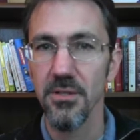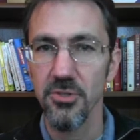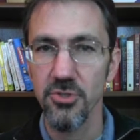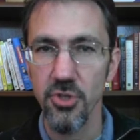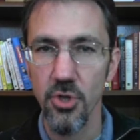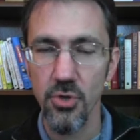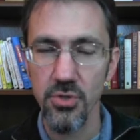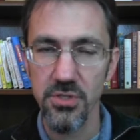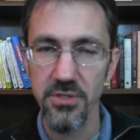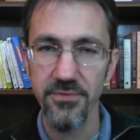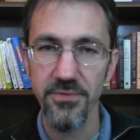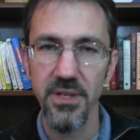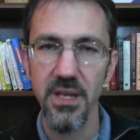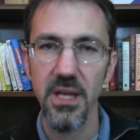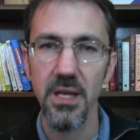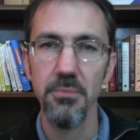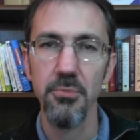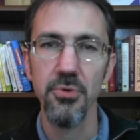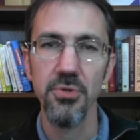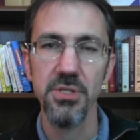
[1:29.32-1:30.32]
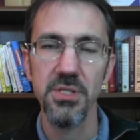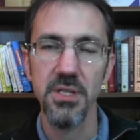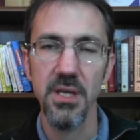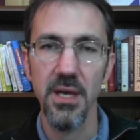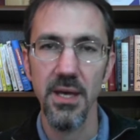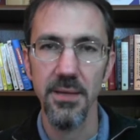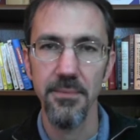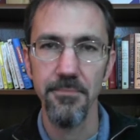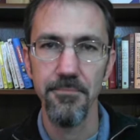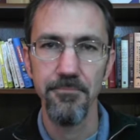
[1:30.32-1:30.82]
Joseph Campbell
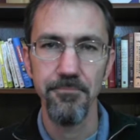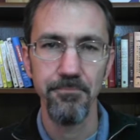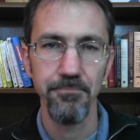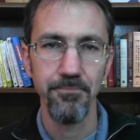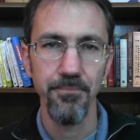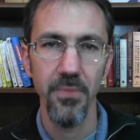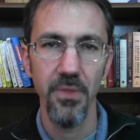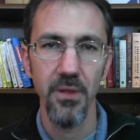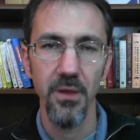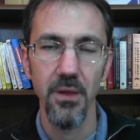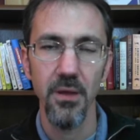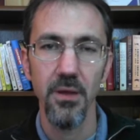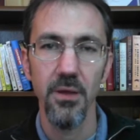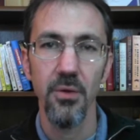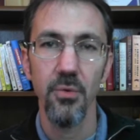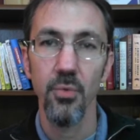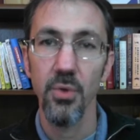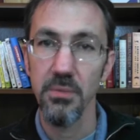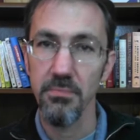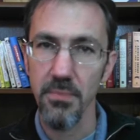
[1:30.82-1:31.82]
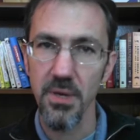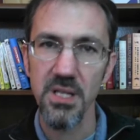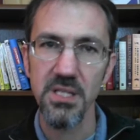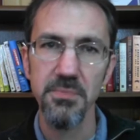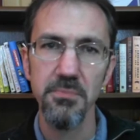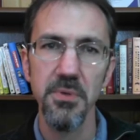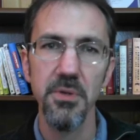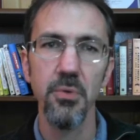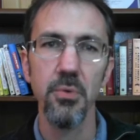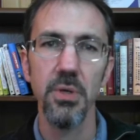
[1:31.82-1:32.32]
said, "We
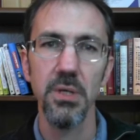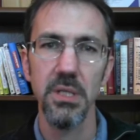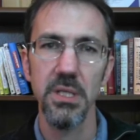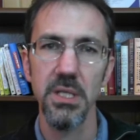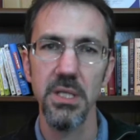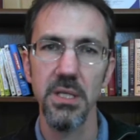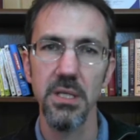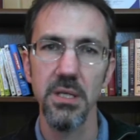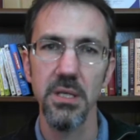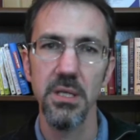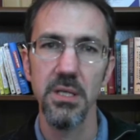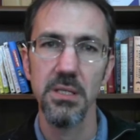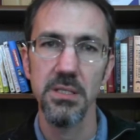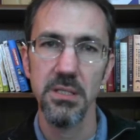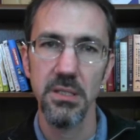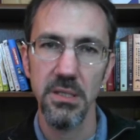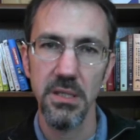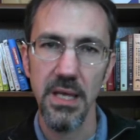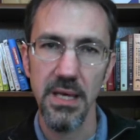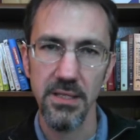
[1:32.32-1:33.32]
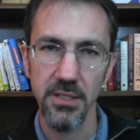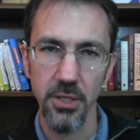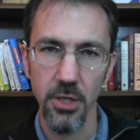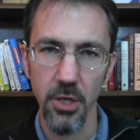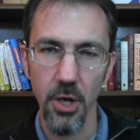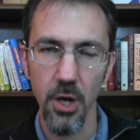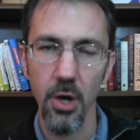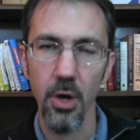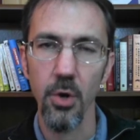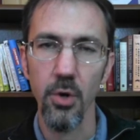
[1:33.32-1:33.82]
must be willing to let
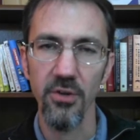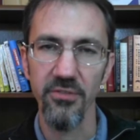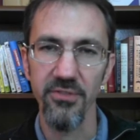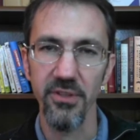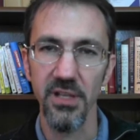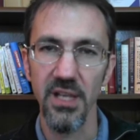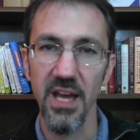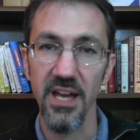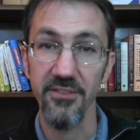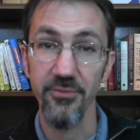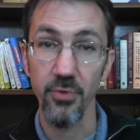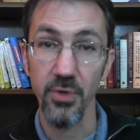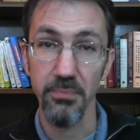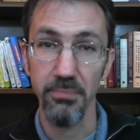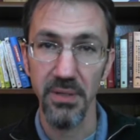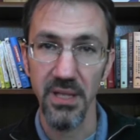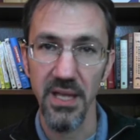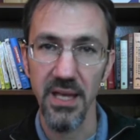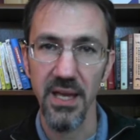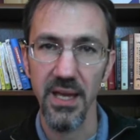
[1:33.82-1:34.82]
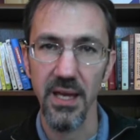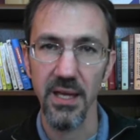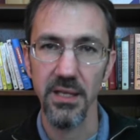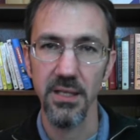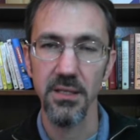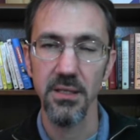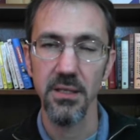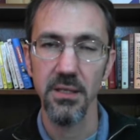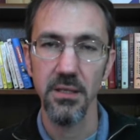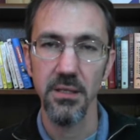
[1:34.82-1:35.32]
go of the life we
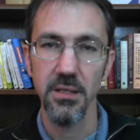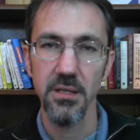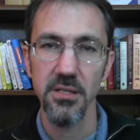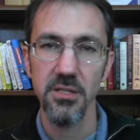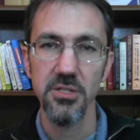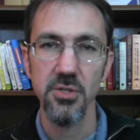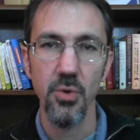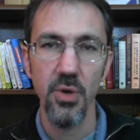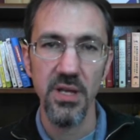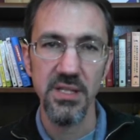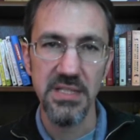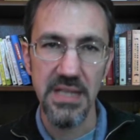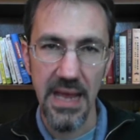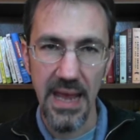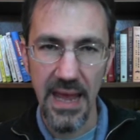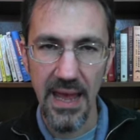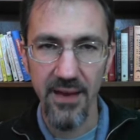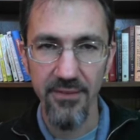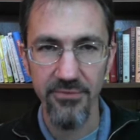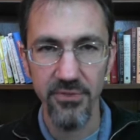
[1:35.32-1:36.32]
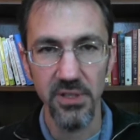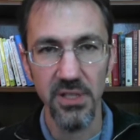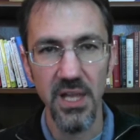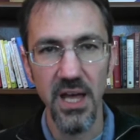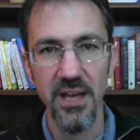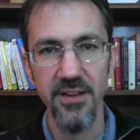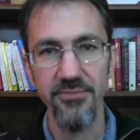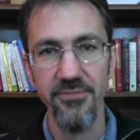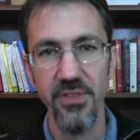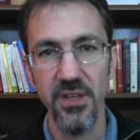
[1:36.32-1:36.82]
planned so as to have the
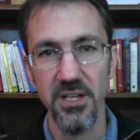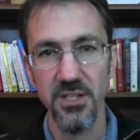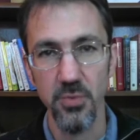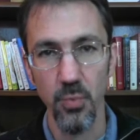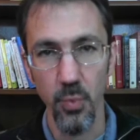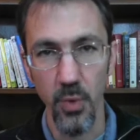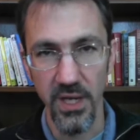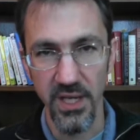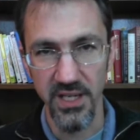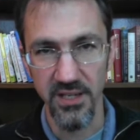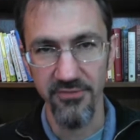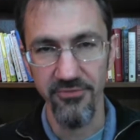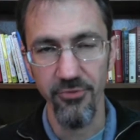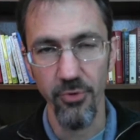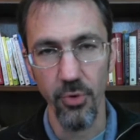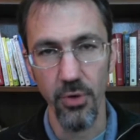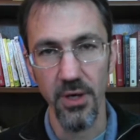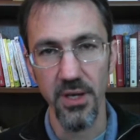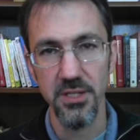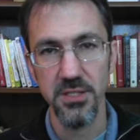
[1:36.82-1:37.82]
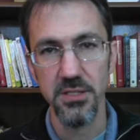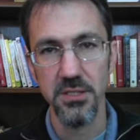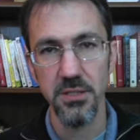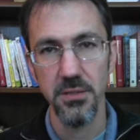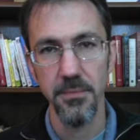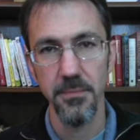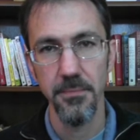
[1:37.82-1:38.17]
life that is waiting for us."